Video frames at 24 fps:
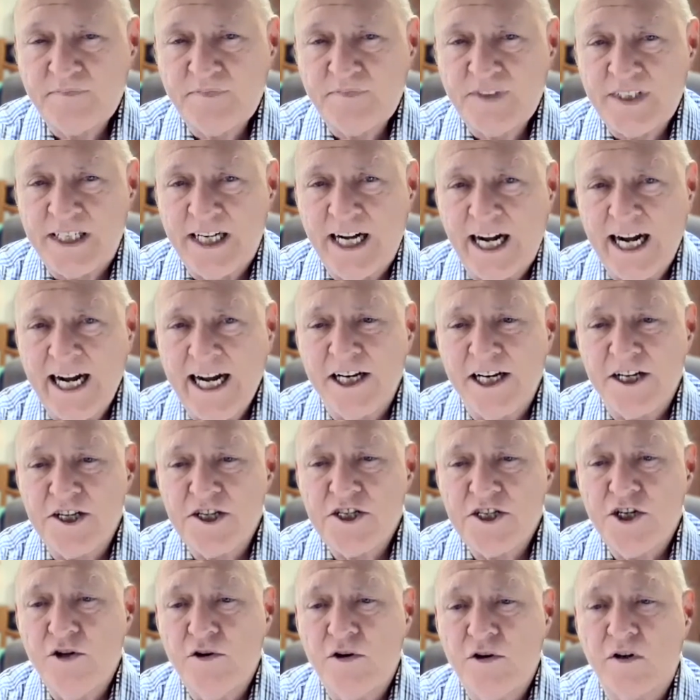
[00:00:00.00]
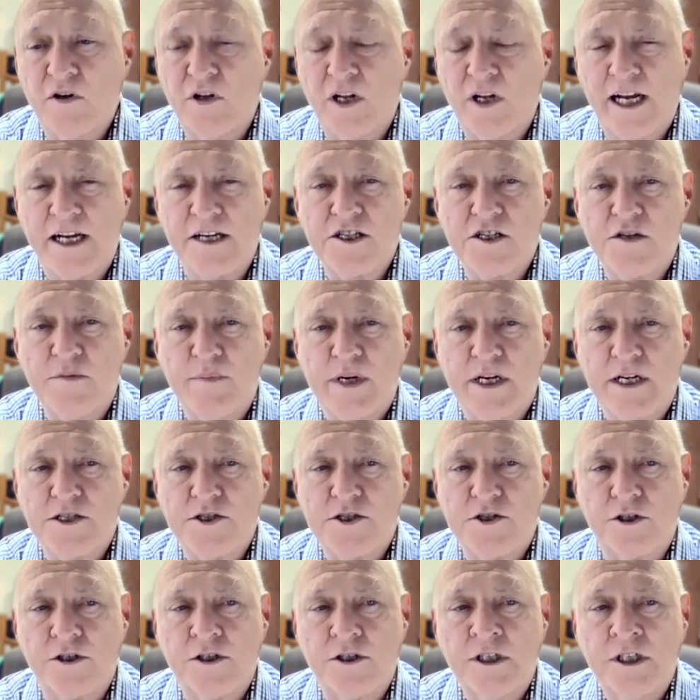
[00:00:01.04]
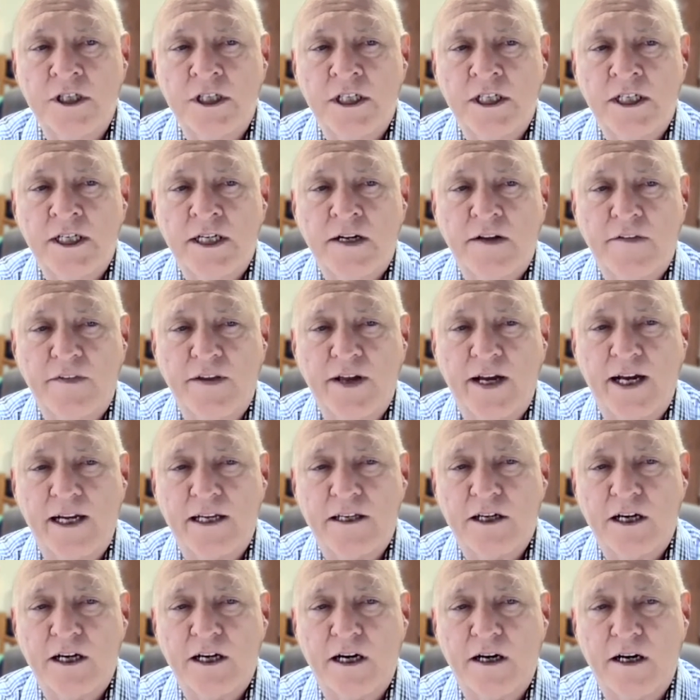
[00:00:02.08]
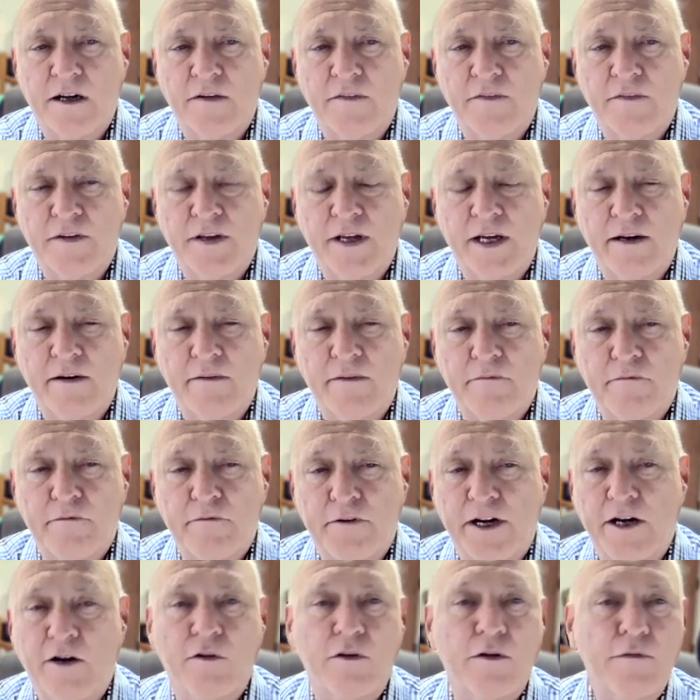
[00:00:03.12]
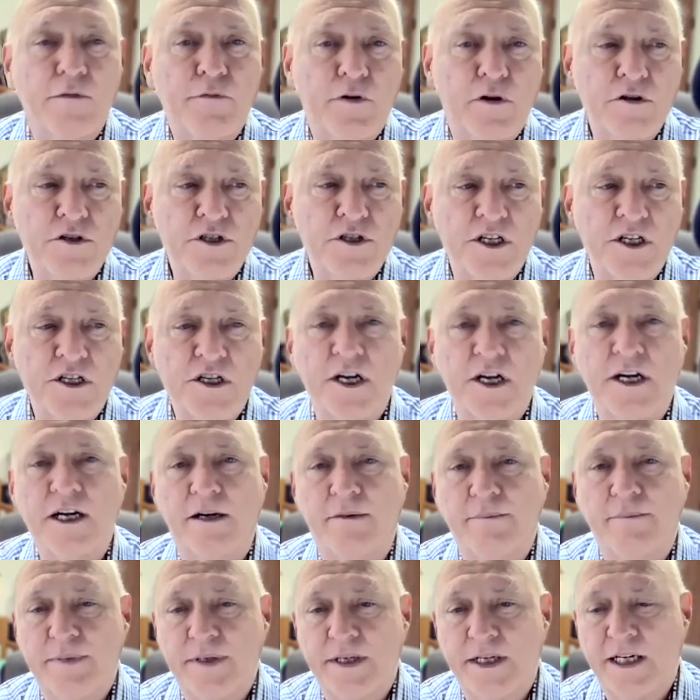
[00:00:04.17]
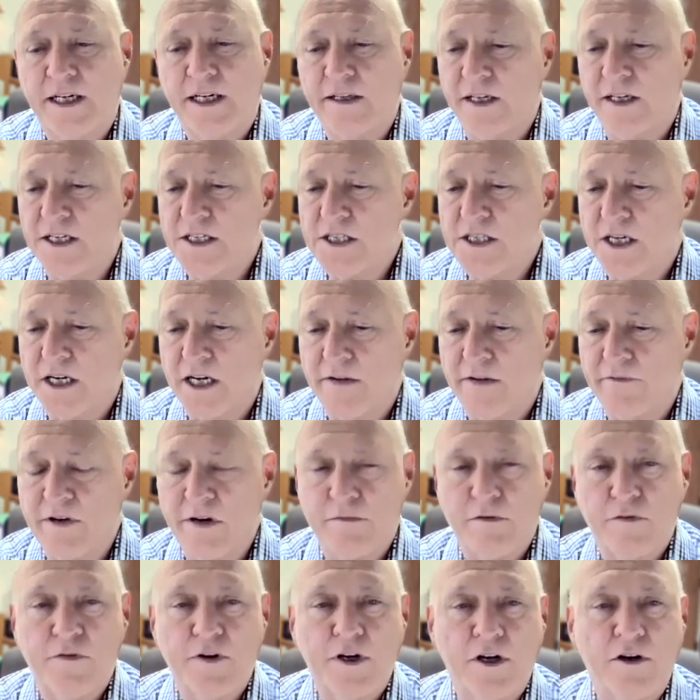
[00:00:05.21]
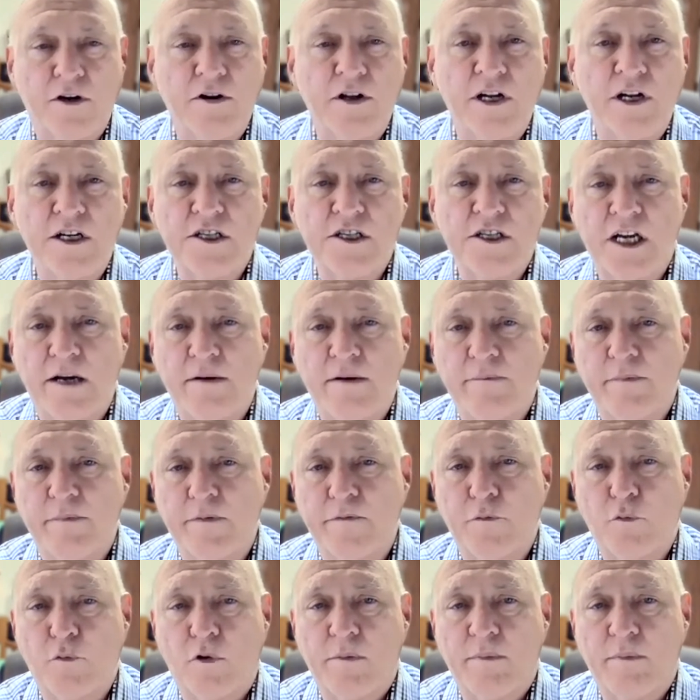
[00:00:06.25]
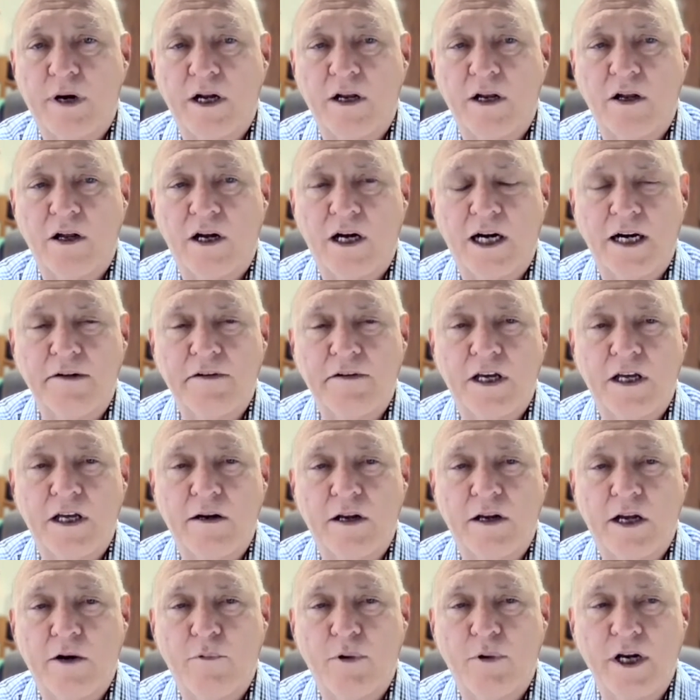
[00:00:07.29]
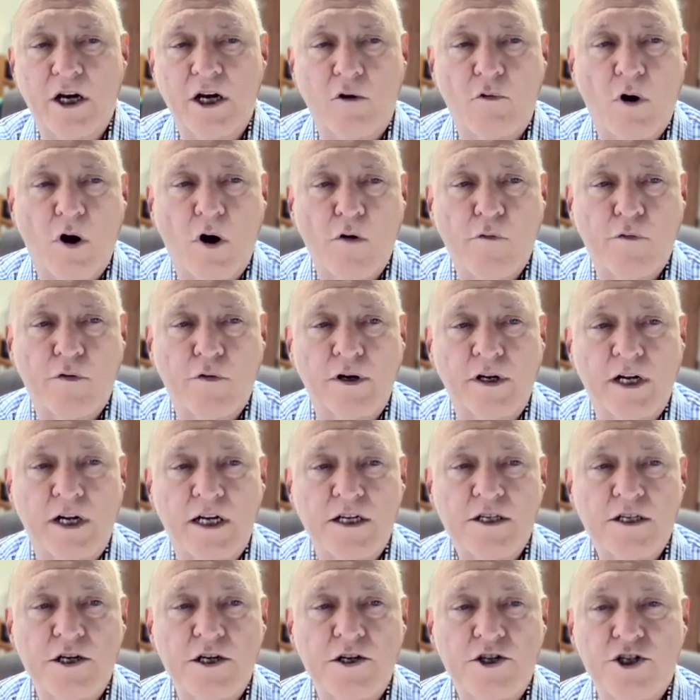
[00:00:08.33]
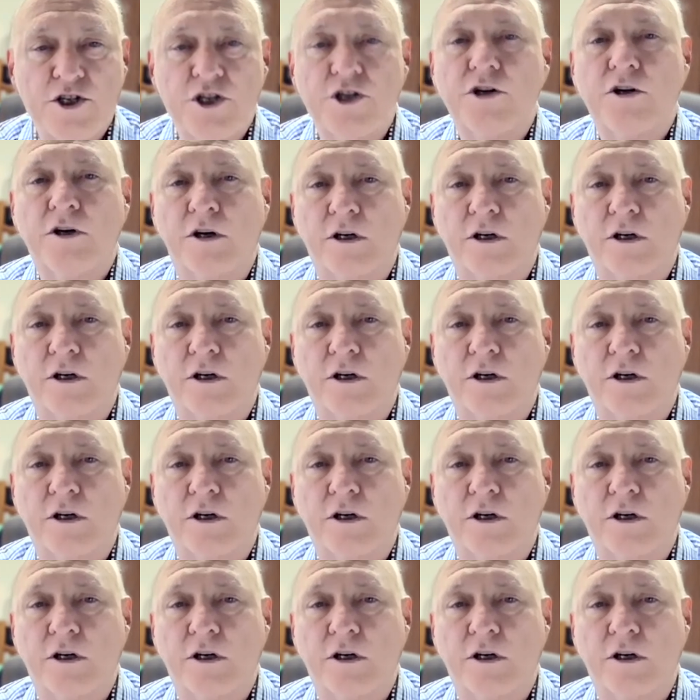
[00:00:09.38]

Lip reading: I had a student last semester that failed the first exam, and they said, "I've never failed an exam before in my life. Can we go over it?" And I said, "Sure."